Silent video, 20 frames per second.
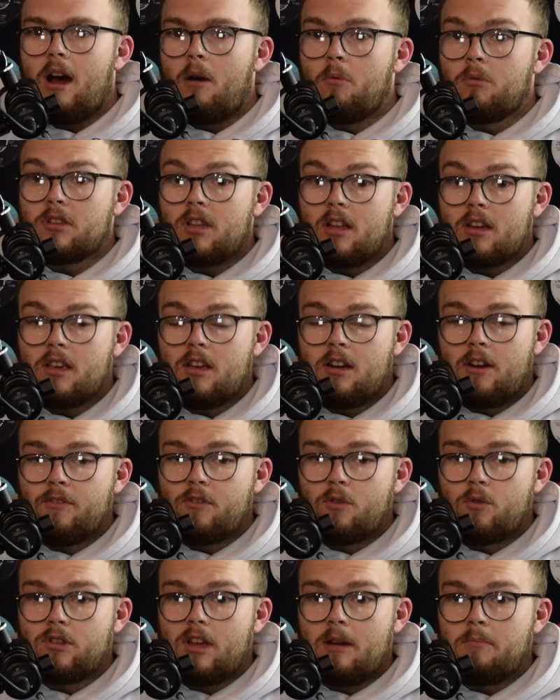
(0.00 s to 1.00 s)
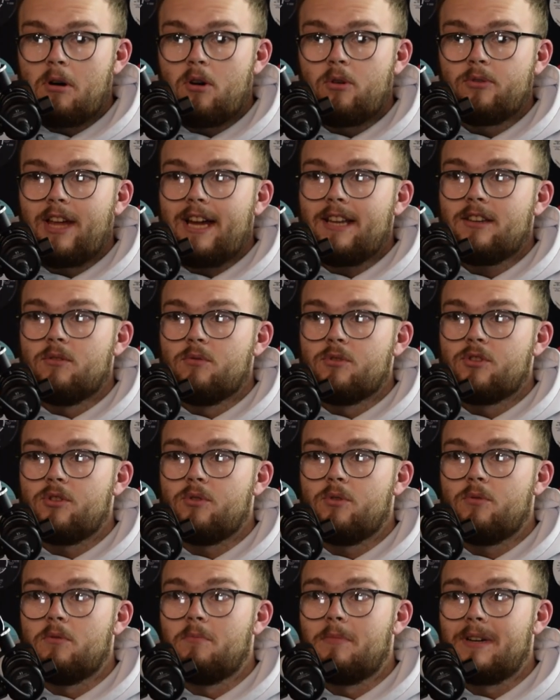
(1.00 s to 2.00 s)
I was lucky enough to go to a Paul Daniels
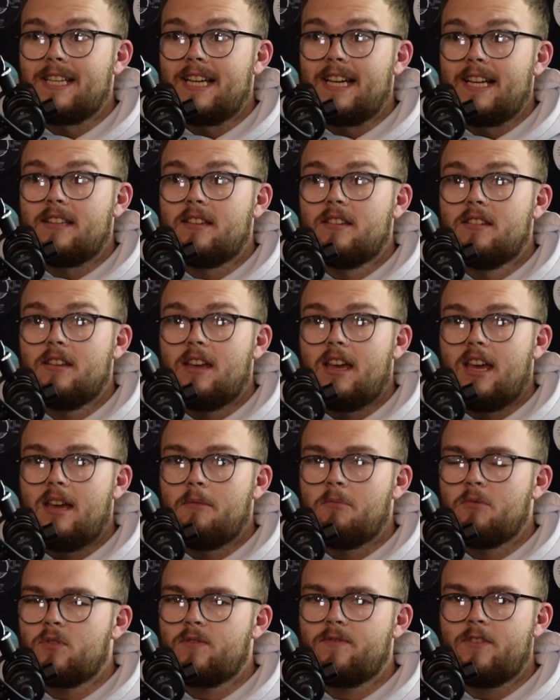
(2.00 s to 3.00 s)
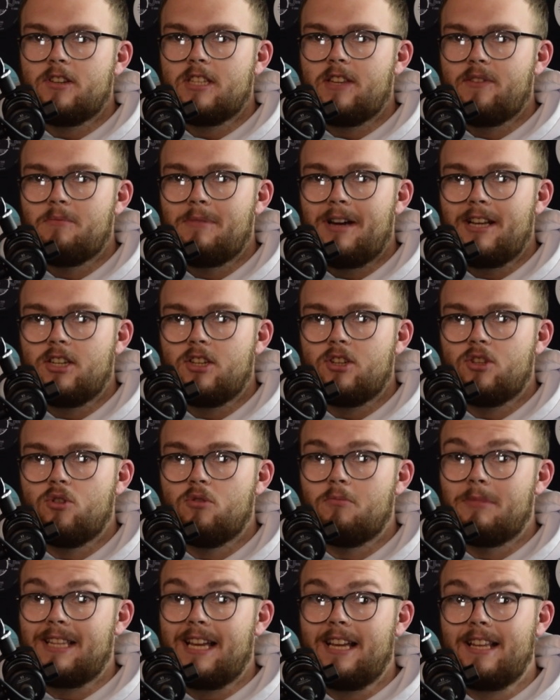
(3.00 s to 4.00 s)
show with my dad. Right. Um, it was the first ever magic show.
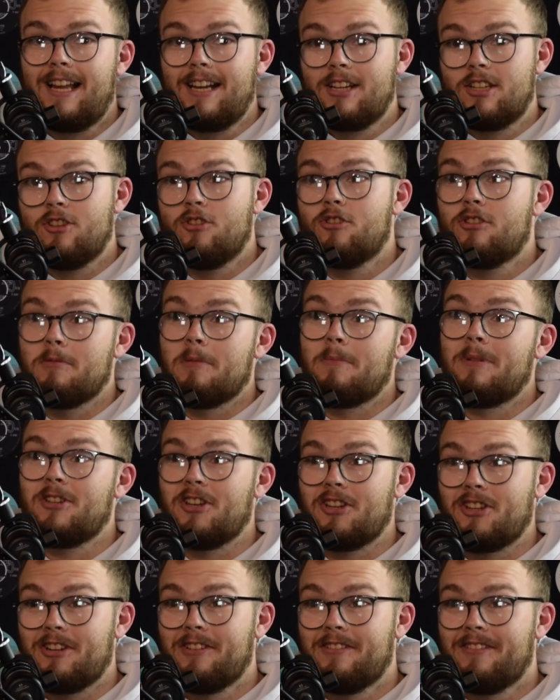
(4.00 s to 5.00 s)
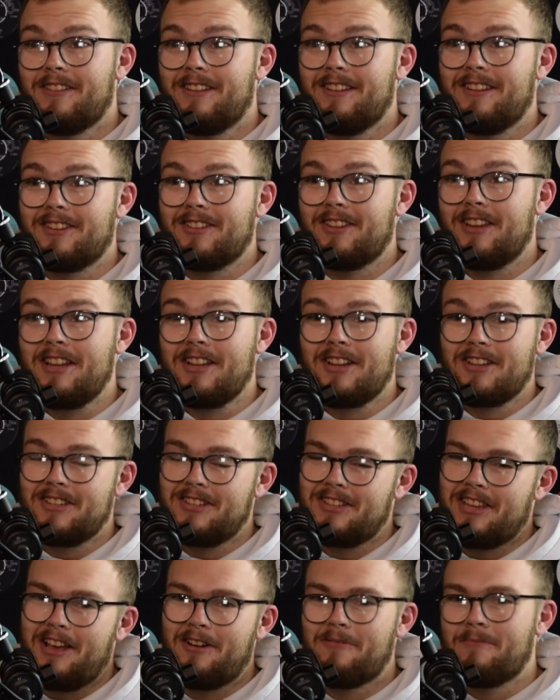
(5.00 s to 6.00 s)
My dad actually used to be a magician. He well, doesn't, he doesn't right.
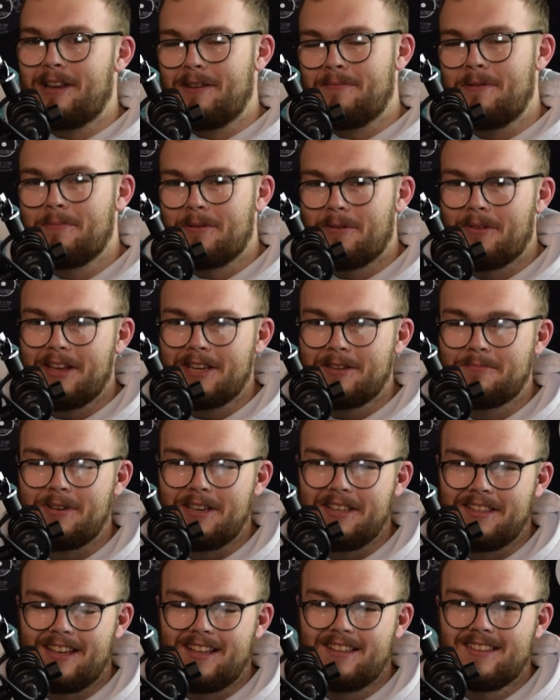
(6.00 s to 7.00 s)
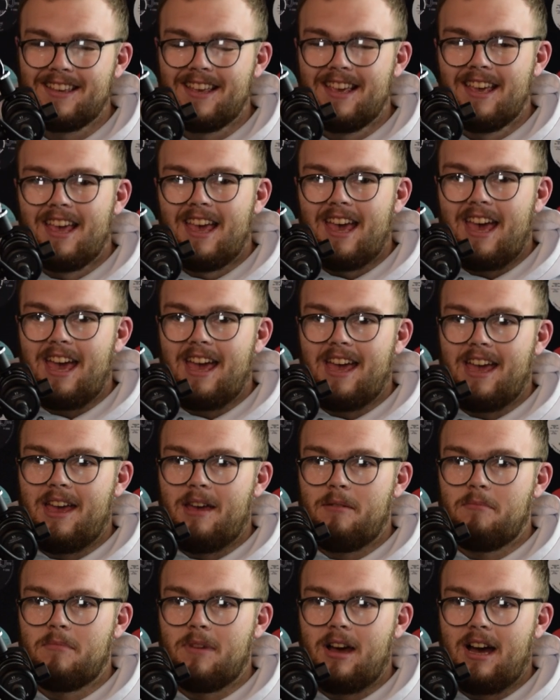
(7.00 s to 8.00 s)
tell many people this, but he did.
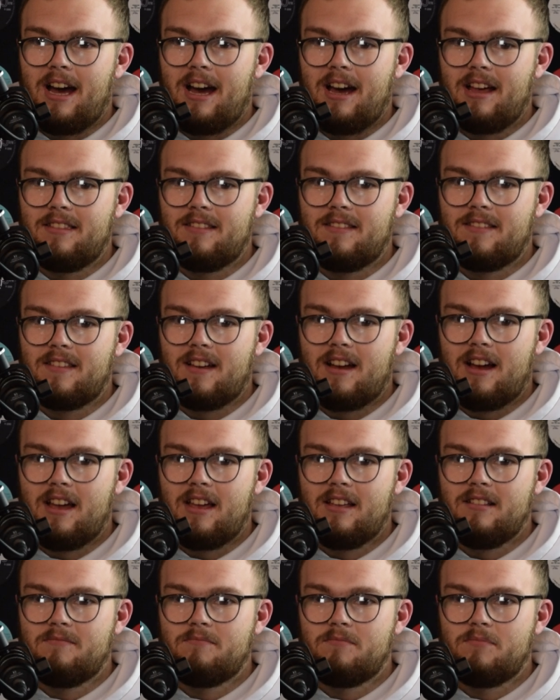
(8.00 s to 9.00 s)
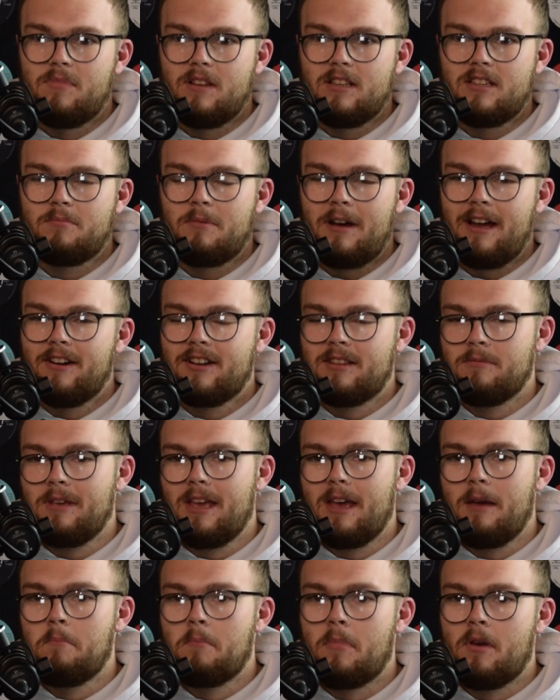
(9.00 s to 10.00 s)
Um, and I inspired to be
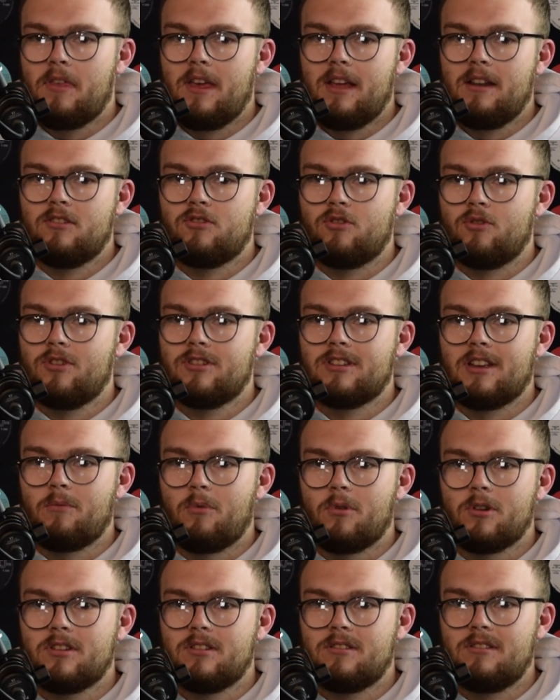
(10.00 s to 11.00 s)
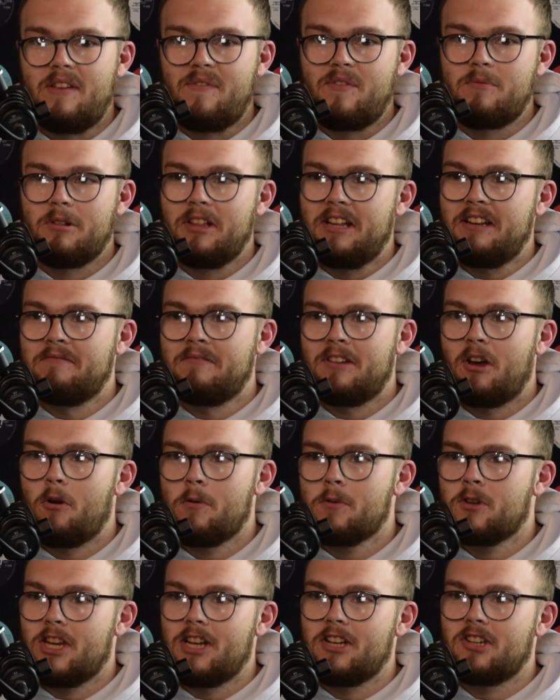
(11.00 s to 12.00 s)
him, but then as soon as I watched David Blaine, it
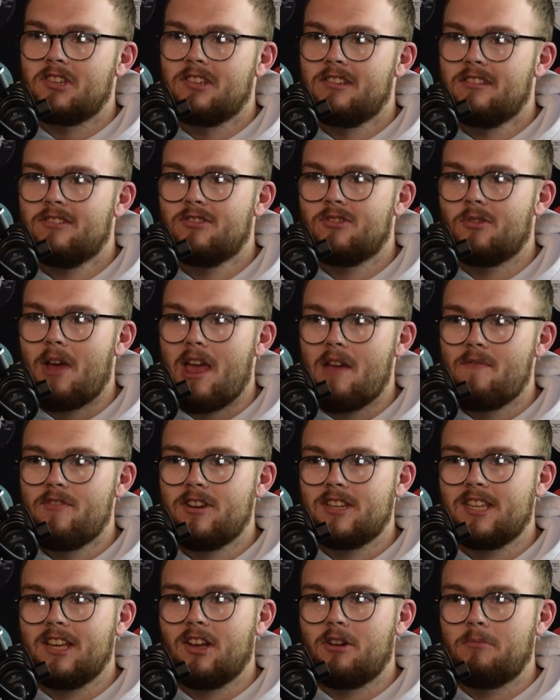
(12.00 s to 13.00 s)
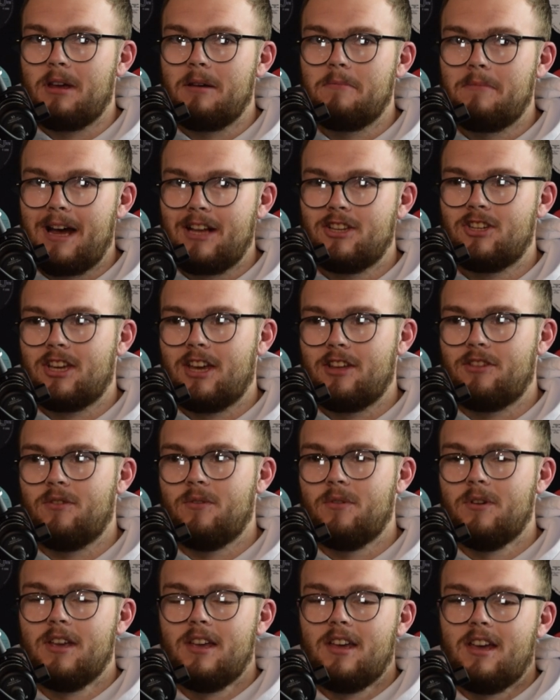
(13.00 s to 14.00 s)
all changed. So every single bit of magic I
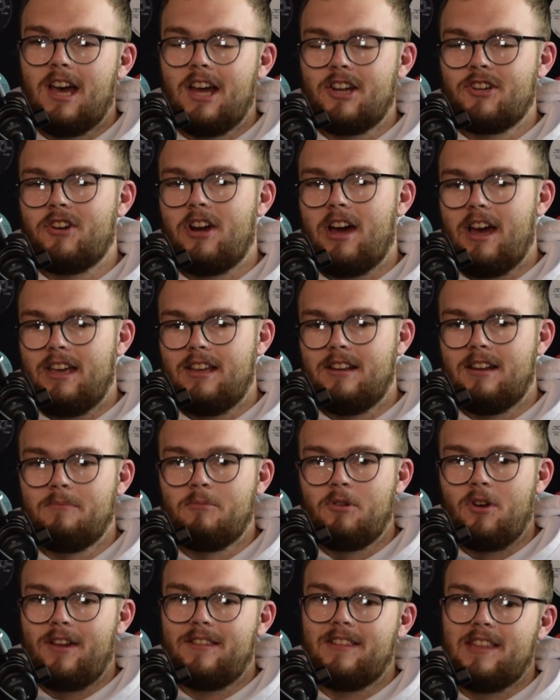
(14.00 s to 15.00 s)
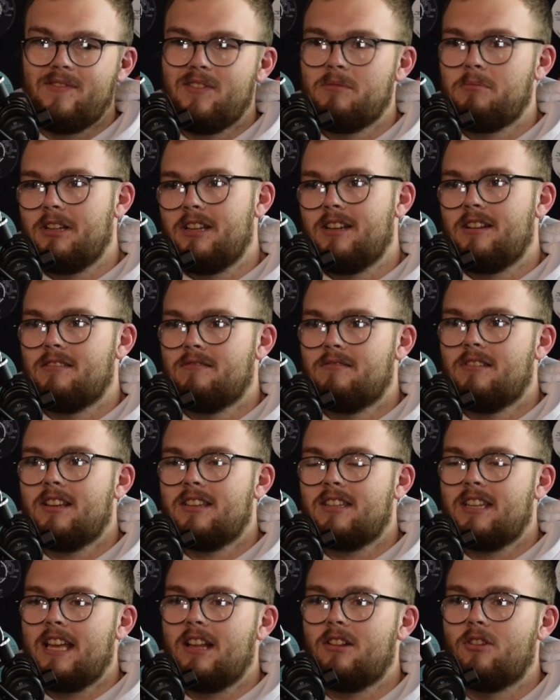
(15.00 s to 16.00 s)
do, I try and put a David Blaine
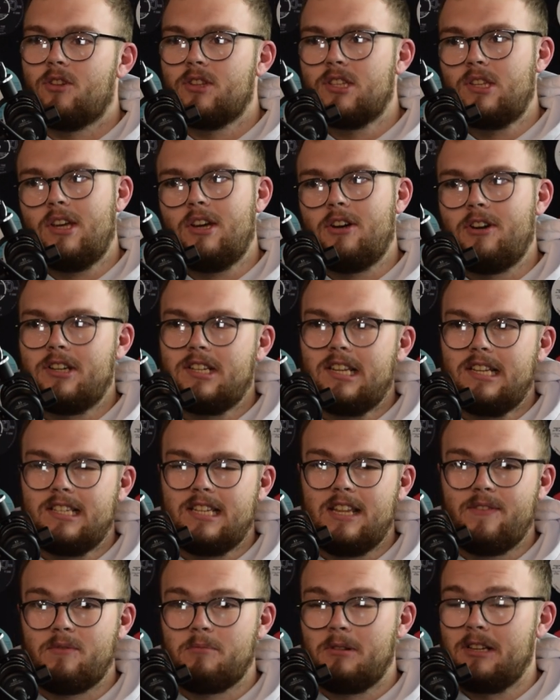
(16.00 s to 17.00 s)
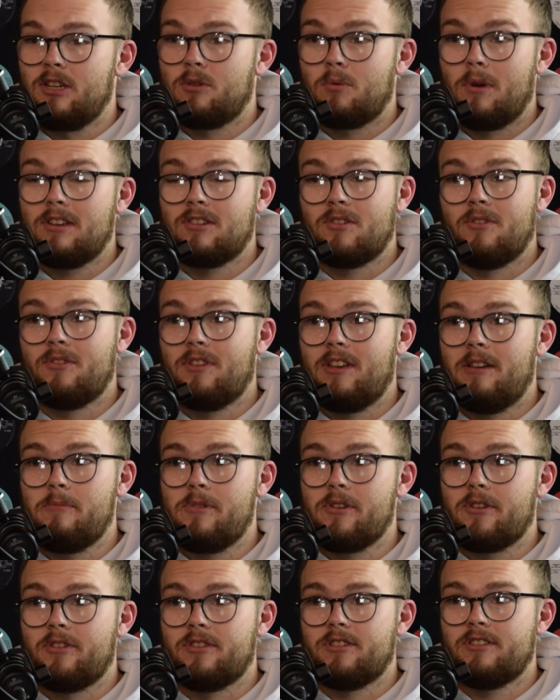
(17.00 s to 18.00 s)
style onto it or a David Blaine twist onto it,
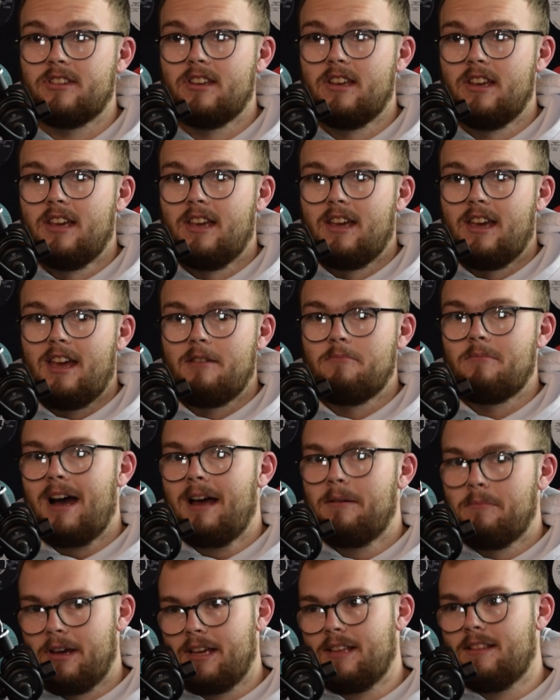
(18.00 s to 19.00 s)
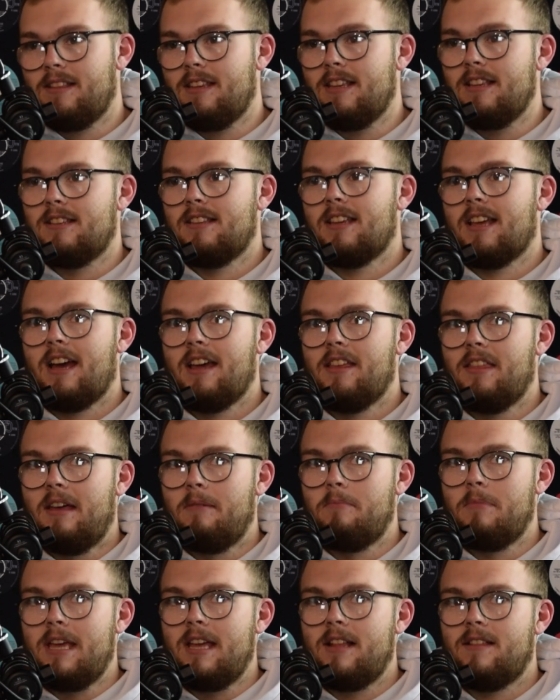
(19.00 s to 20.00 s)
because in my mind, he's the guy that
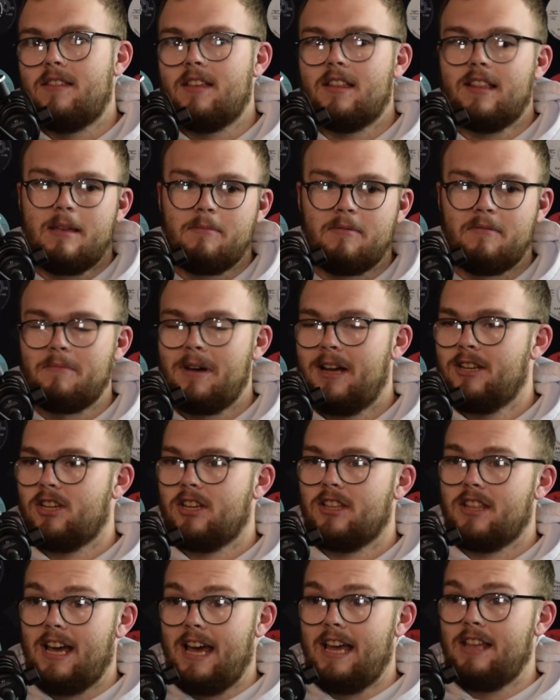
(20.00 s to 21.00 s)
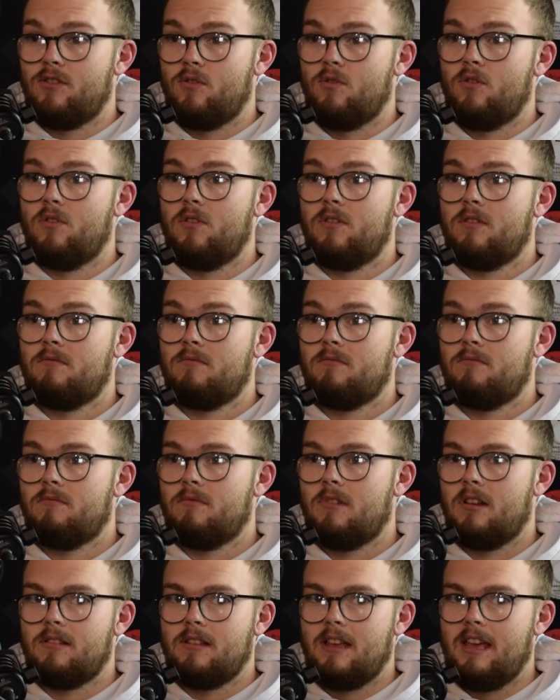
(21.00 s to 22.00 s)
made the type of magic that I do
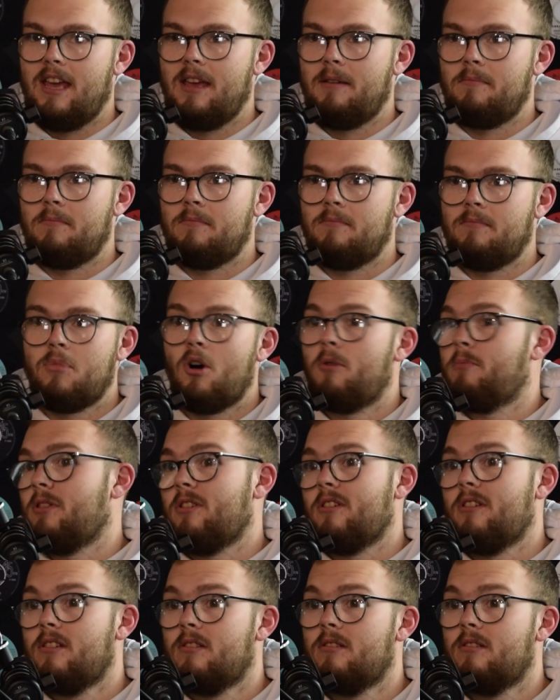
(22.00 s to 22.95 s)
um, popular.